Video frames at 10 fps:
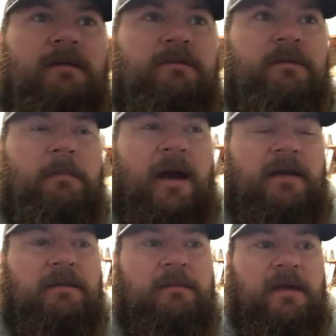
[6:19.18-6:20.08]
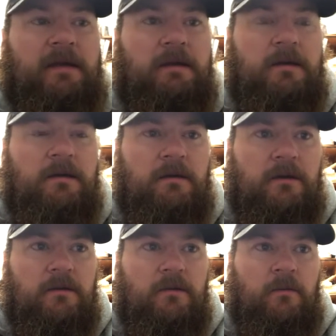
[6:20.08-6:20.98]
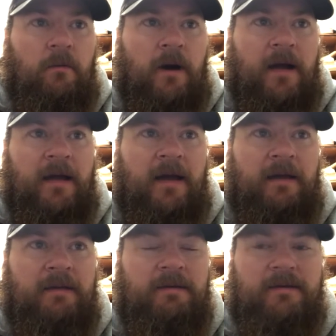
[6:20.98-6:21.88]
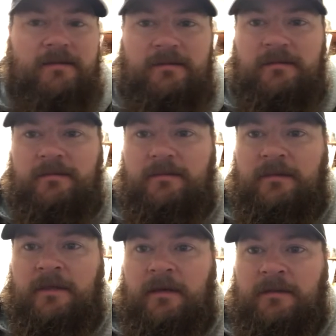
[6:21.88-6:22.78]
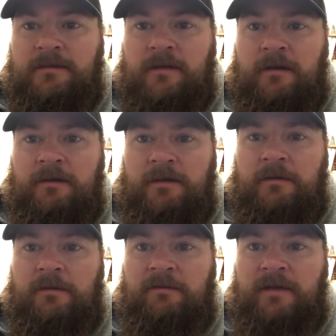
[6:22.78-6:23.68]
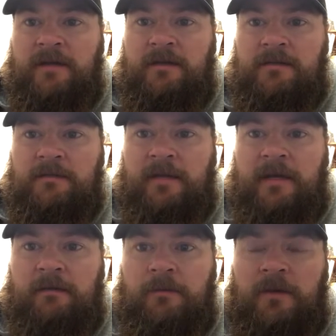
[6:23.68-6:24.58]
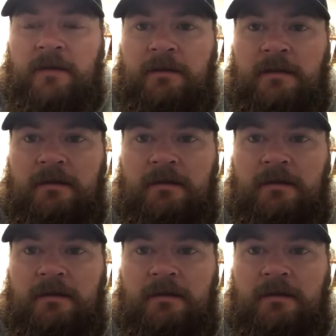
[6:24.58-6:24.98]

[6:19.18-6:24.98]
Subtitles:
of reminded me why I, started doing the videos to begin with.